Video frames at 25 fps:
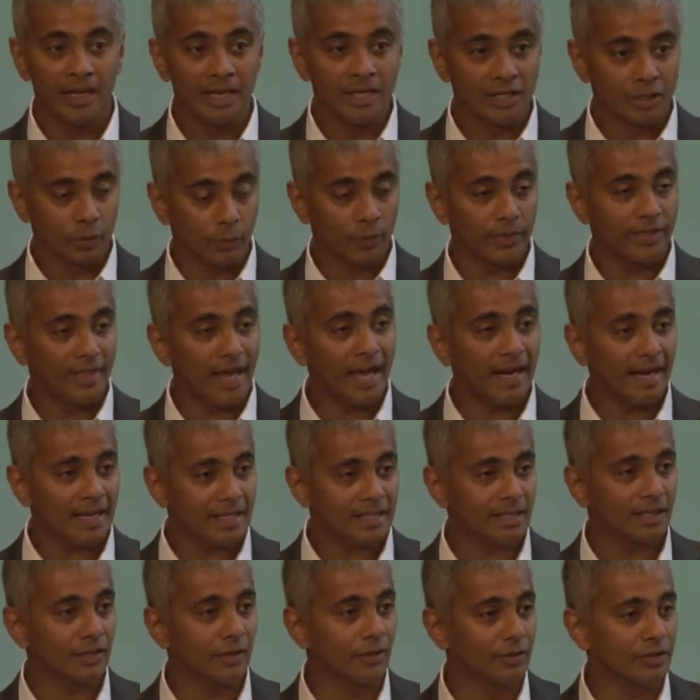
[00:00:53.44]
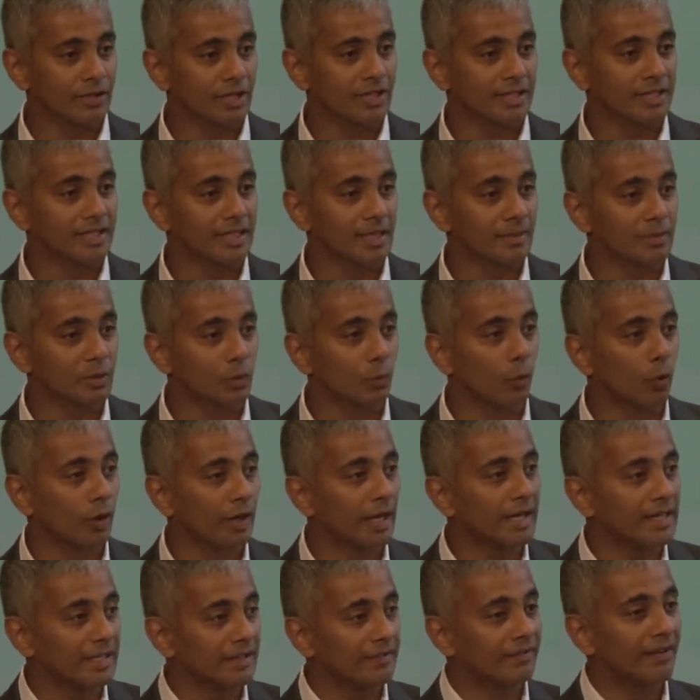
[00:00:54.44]
So with that as the context in terms of what
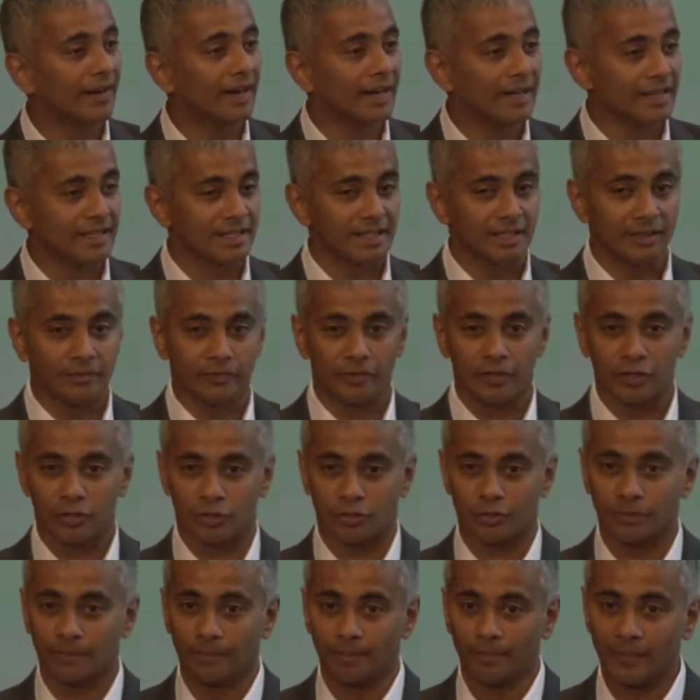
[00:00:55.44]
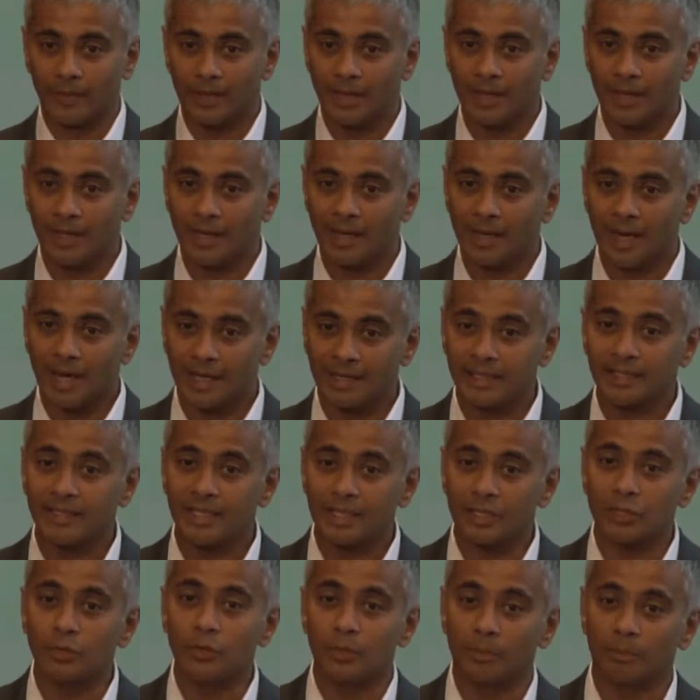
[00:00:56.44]
I define as innovation, I think
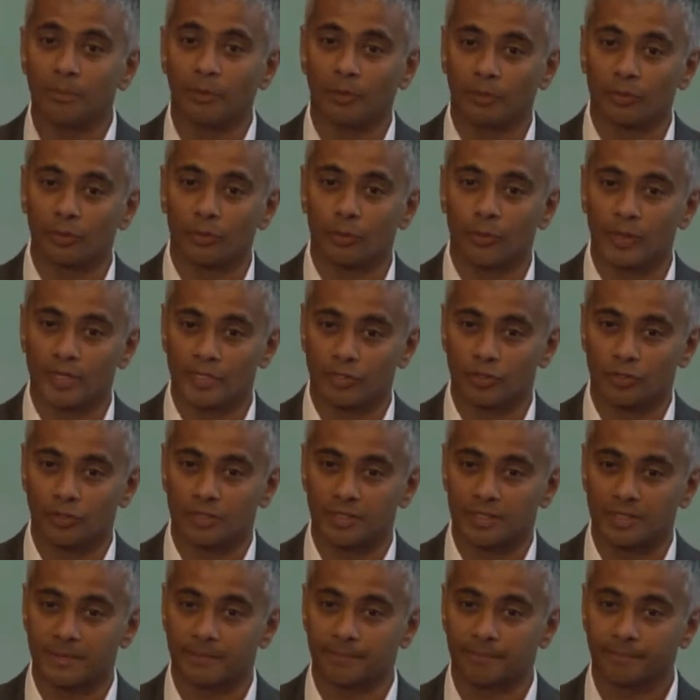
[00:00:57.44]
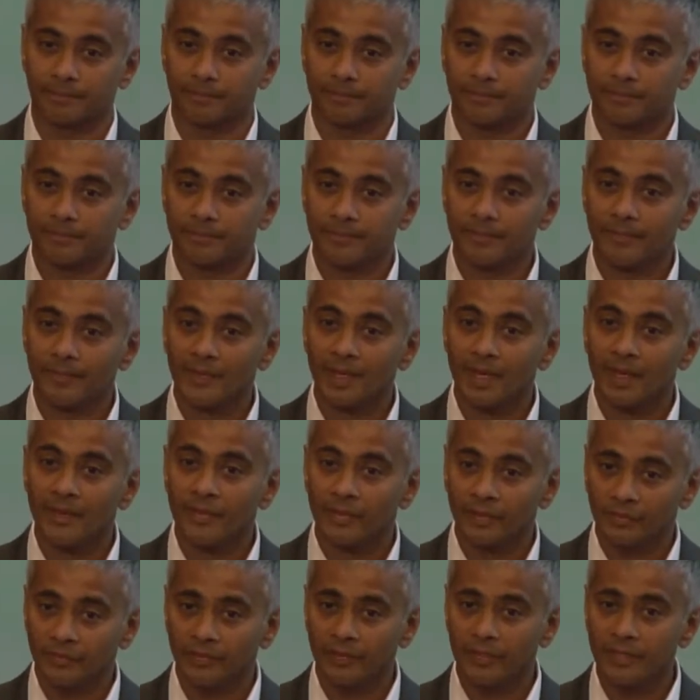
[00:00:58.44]
there are two important questions.
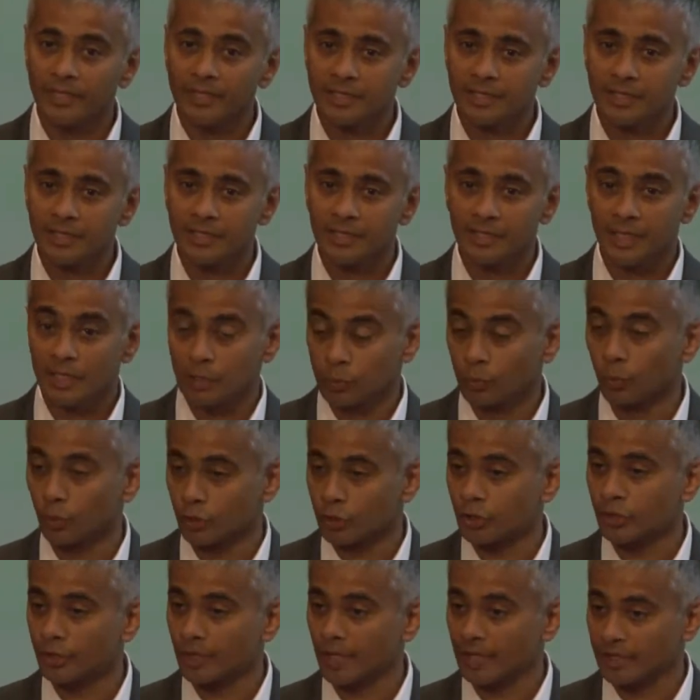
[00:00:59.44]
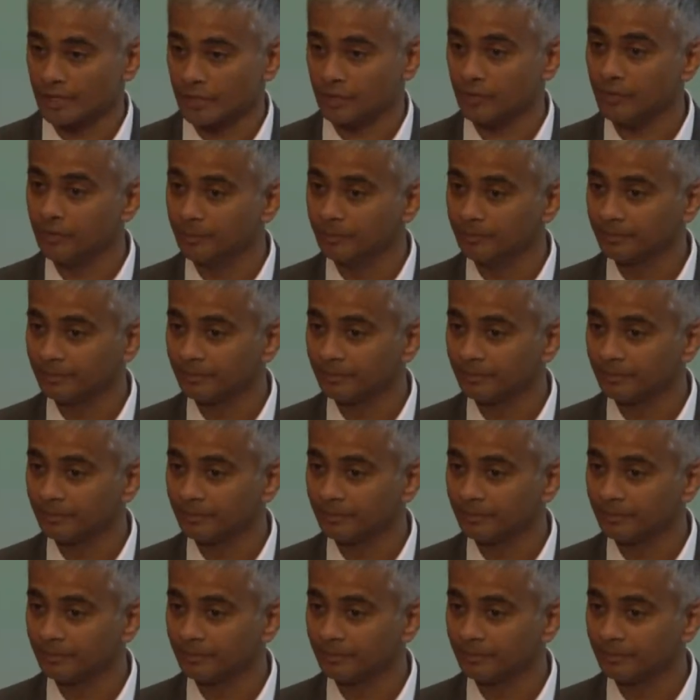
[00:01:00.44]
The first is, what should I do?